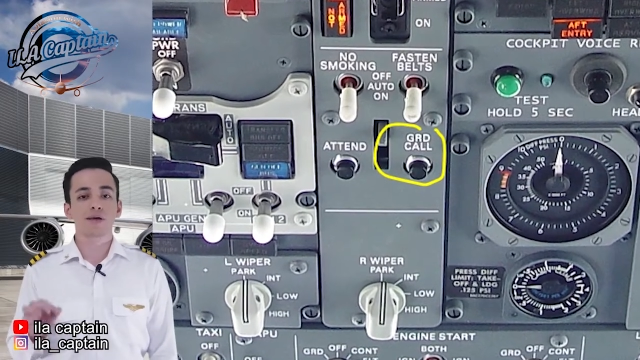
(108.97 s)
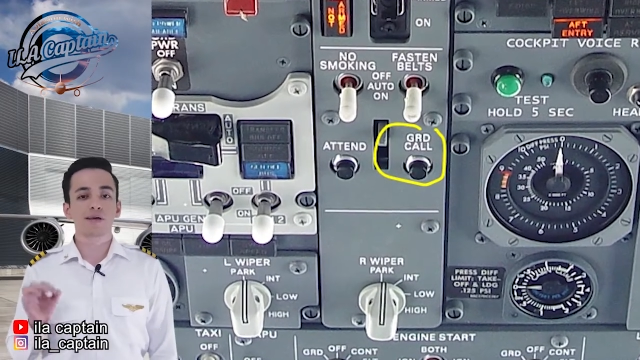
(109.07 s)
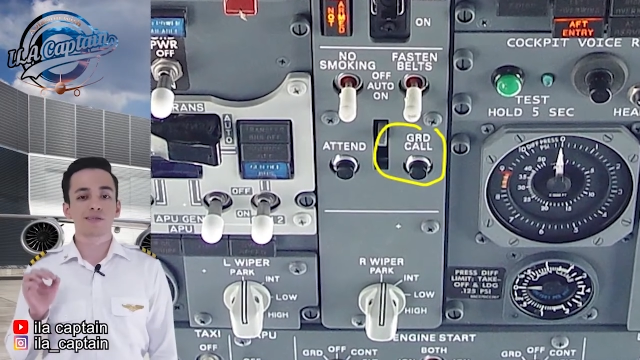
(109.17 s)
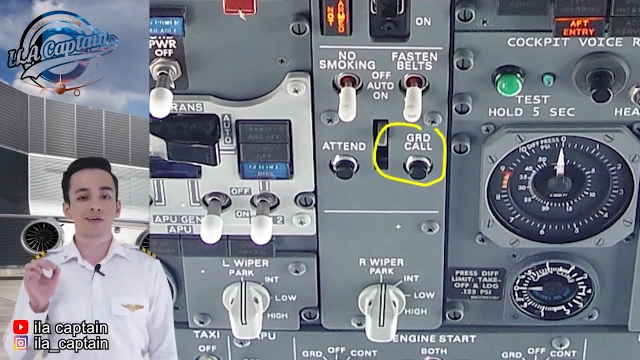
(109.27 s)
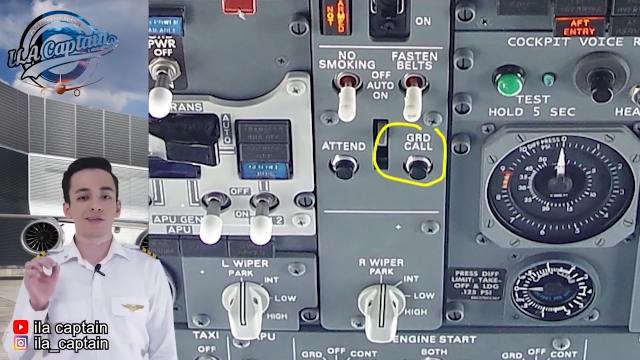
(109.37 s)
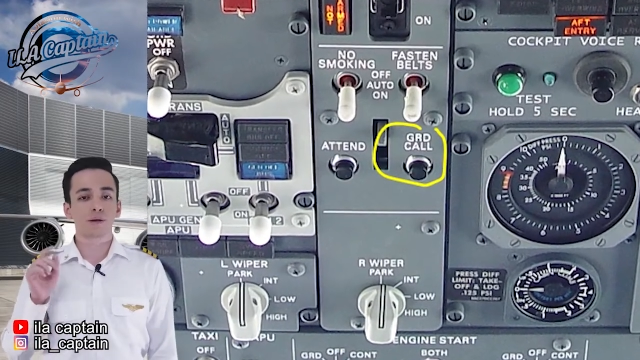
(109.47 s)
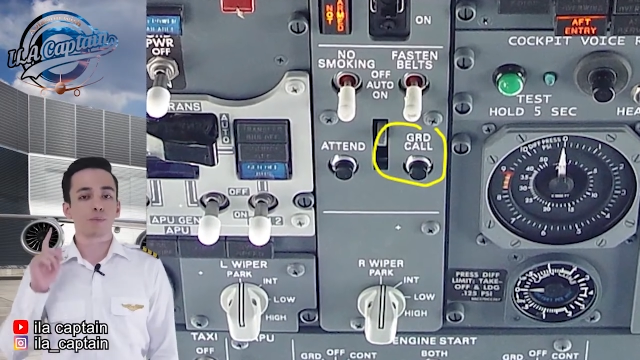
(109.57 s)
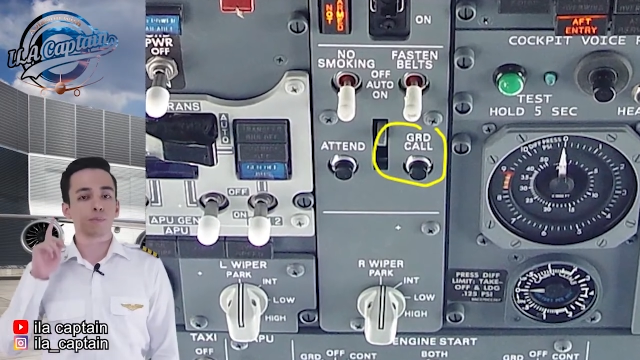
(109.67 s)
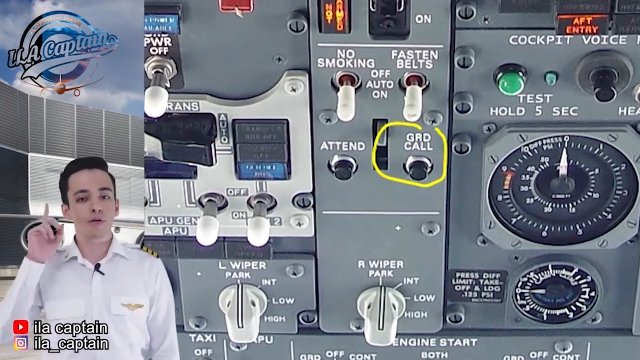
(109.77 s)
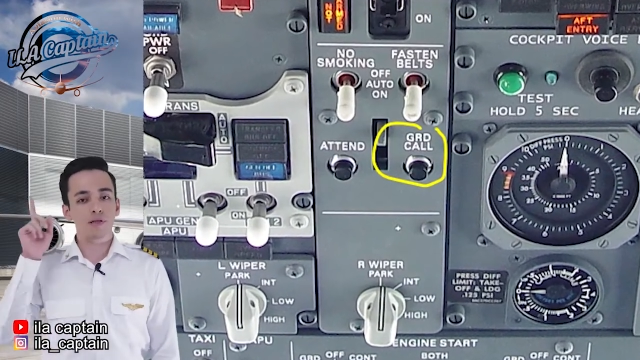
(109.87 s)
is in the
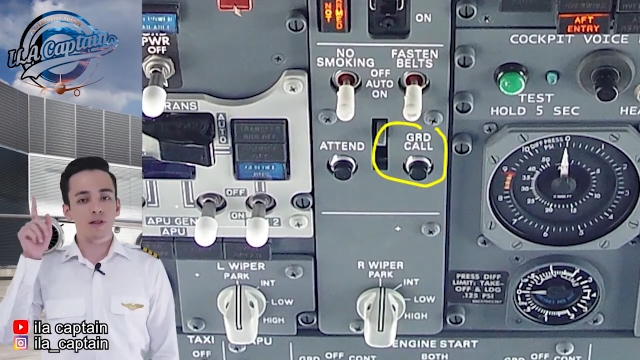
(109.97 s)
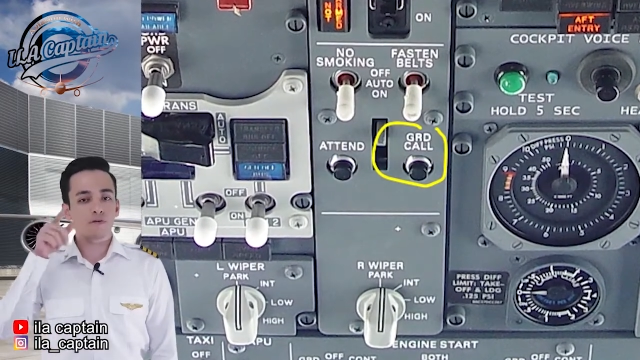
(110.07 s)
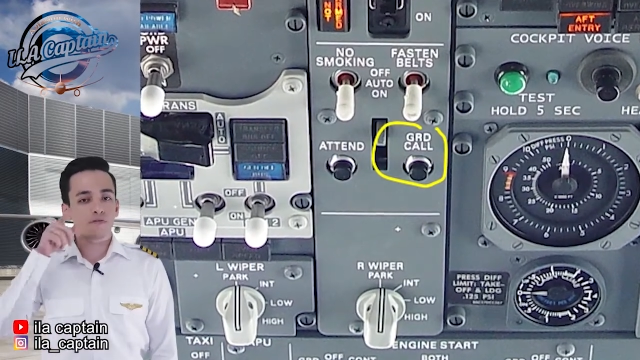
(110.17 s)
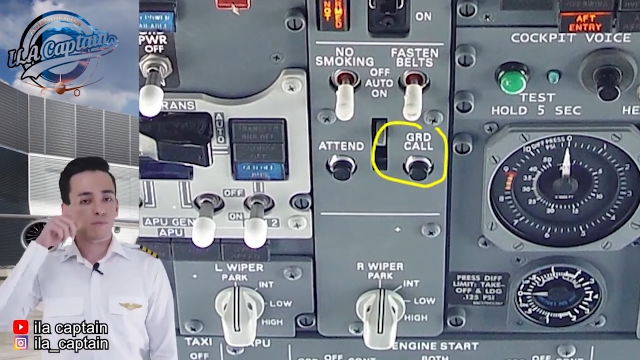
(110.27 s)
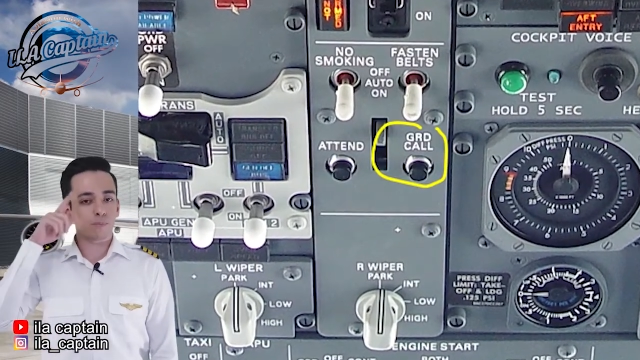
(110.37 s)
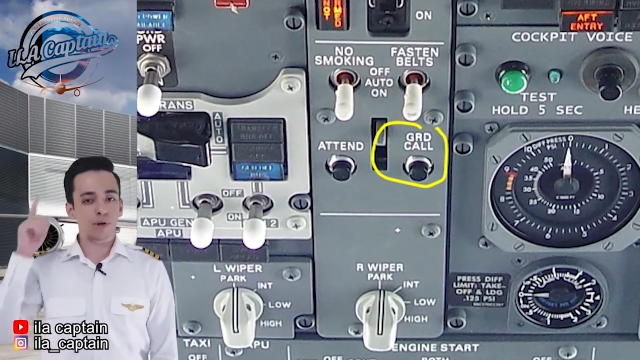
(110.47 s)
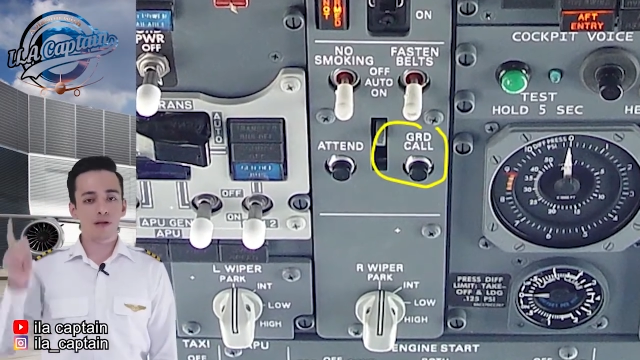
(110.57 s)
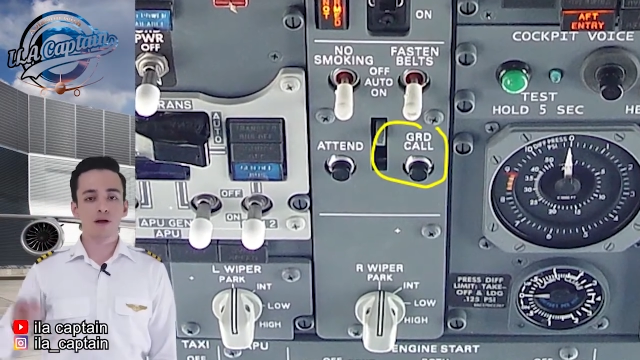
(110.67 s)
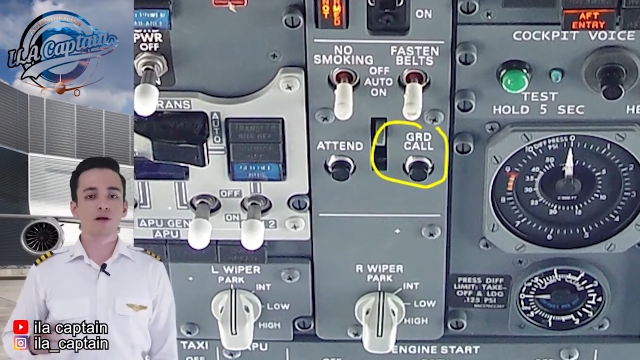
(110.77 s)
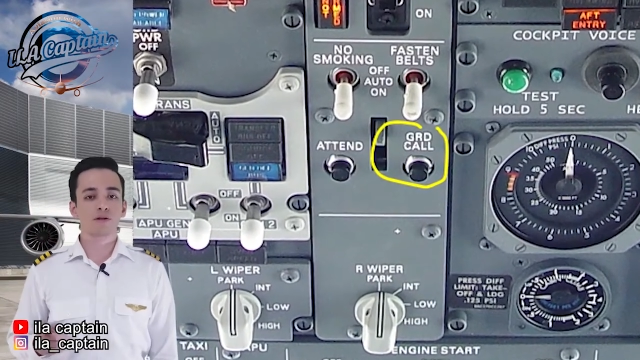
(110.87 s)
middle of
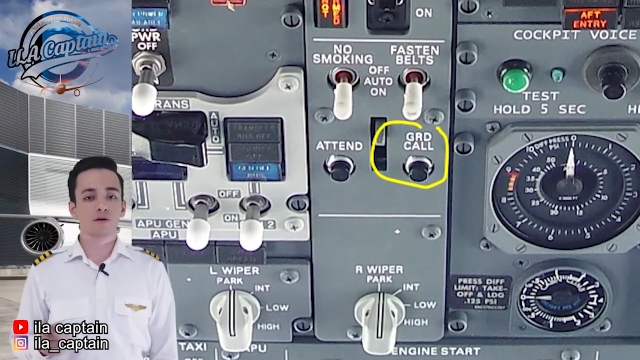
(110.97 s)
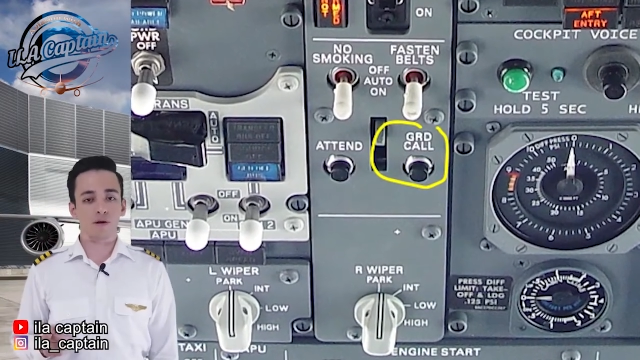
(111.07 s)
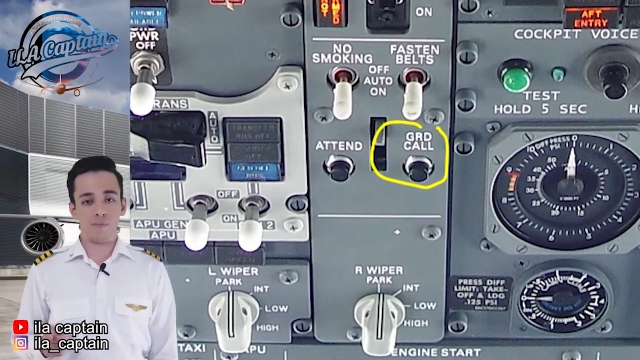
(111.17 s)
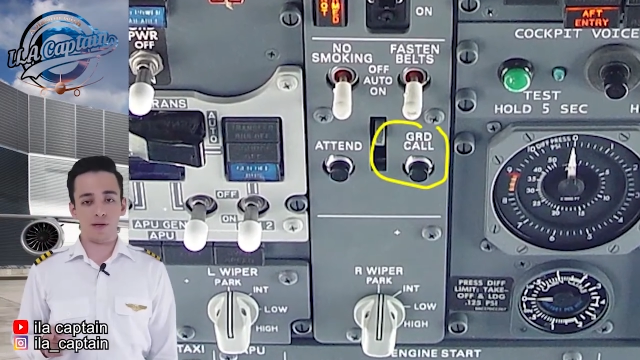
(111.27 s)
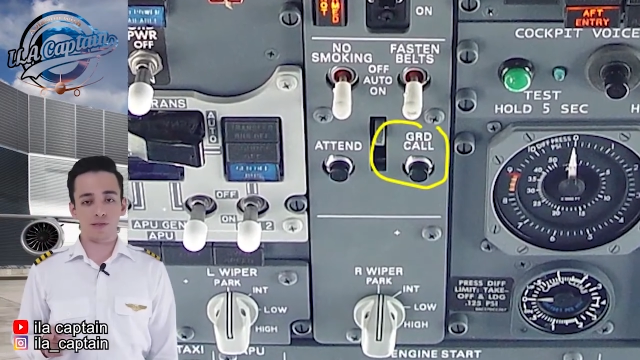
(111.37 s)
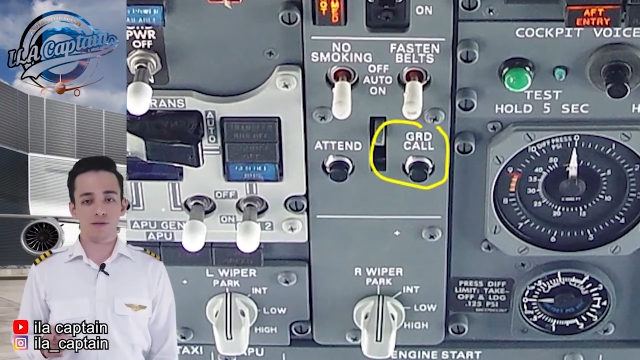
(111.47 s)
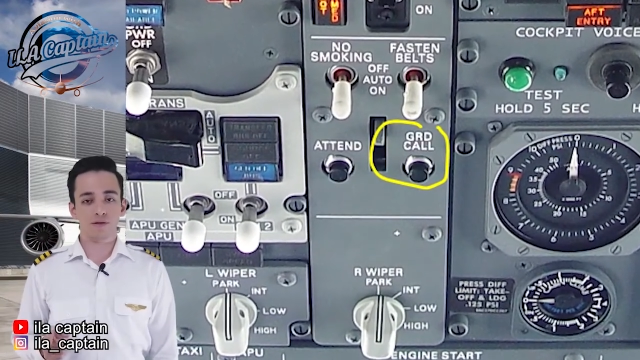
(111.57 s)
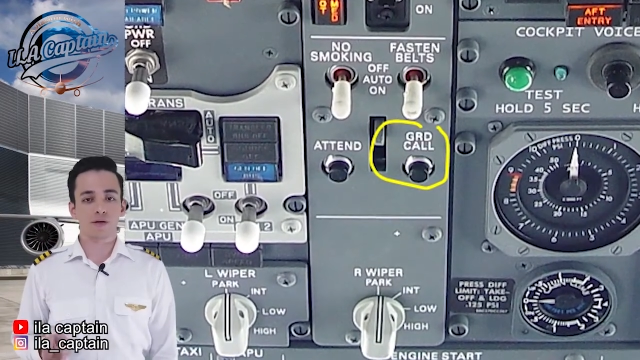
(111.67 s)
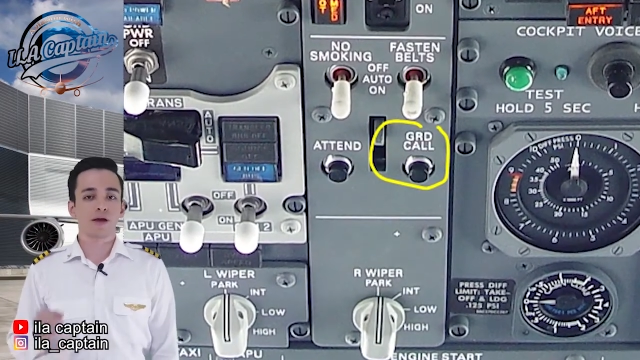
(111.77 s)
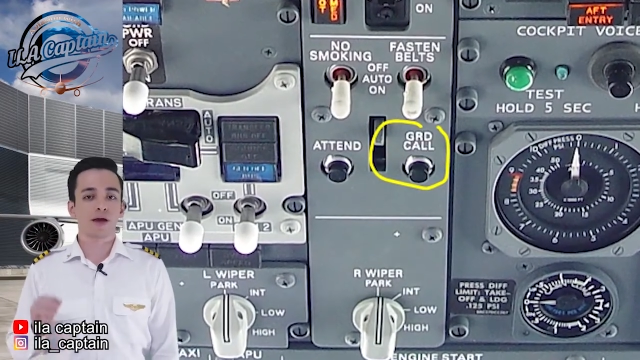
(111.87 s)
many other commands
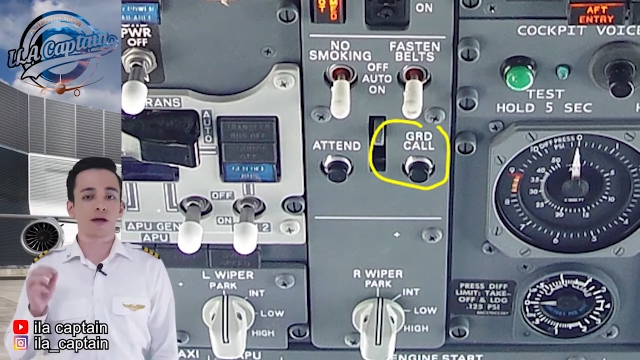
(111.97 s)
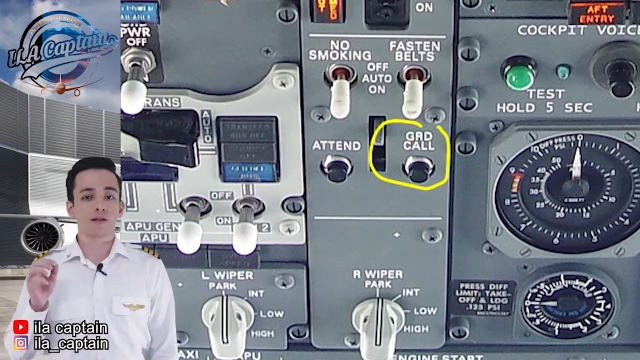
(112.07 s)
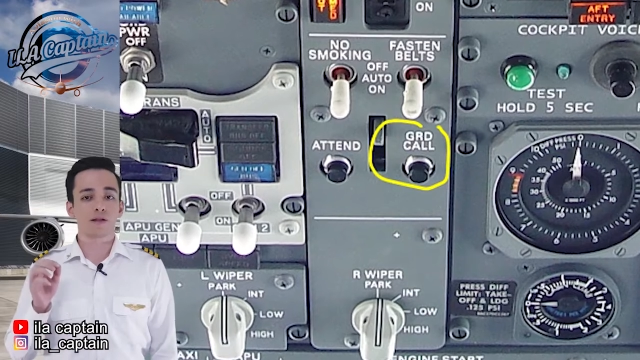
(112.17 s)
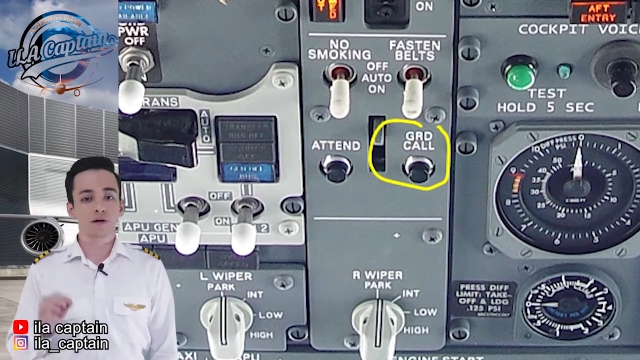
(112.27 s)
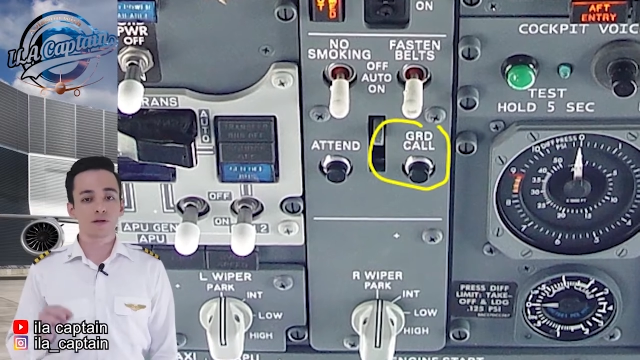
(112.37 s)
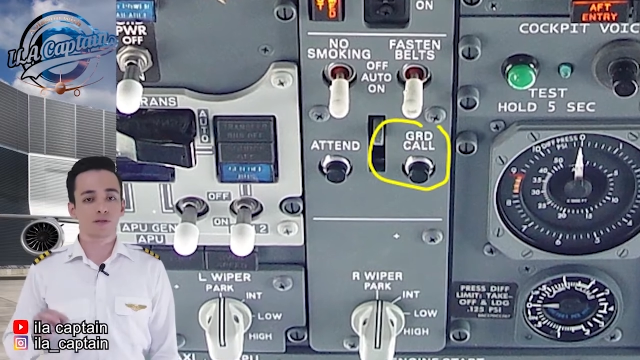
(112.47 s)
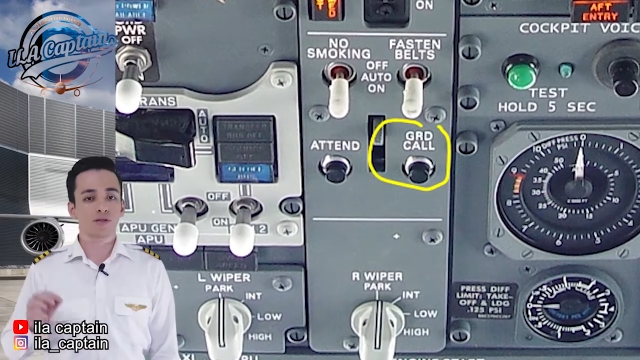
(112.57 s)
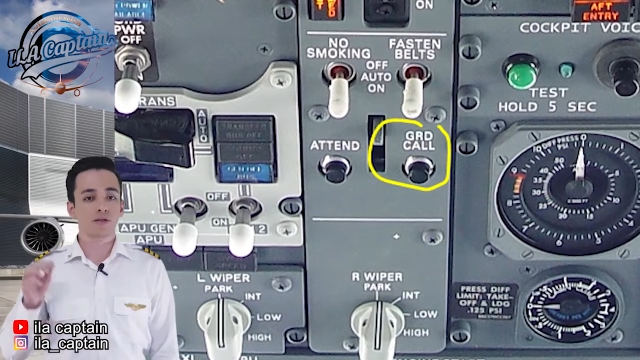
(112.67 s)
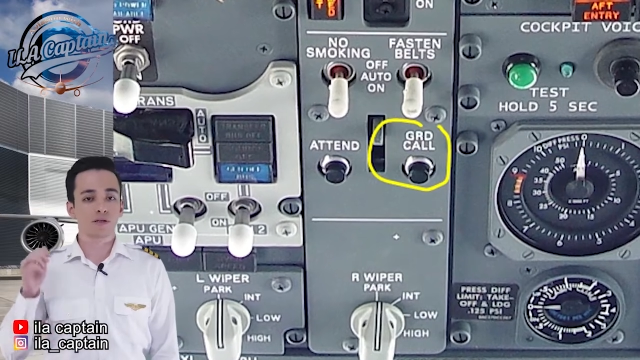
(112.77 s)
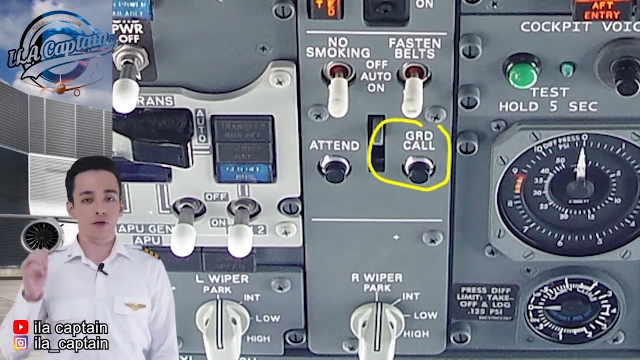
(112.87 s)
and not
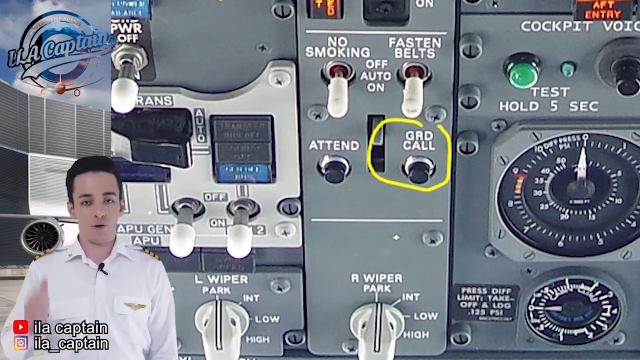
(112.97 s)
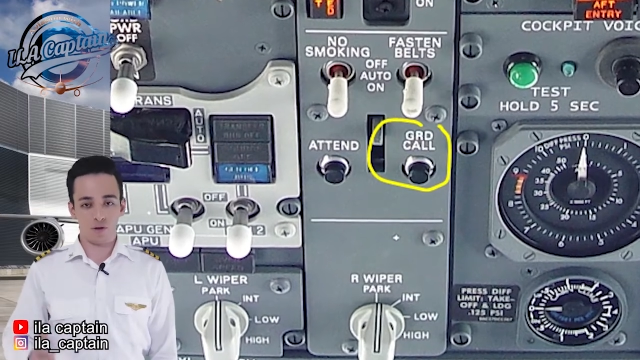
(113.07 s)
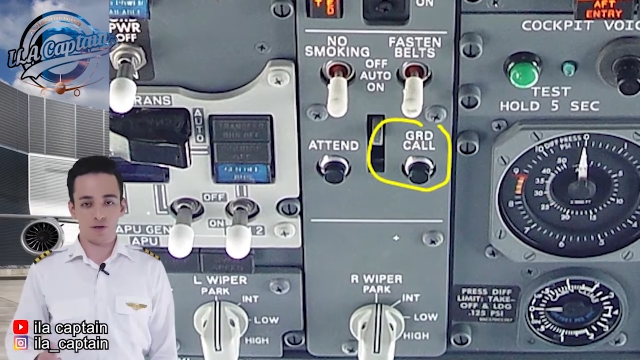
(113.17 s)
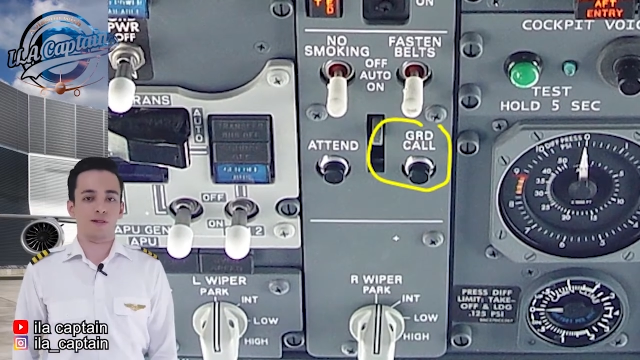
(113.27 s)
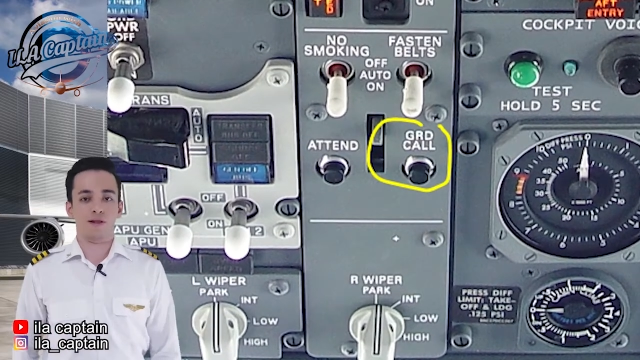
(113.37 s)
in the yoke,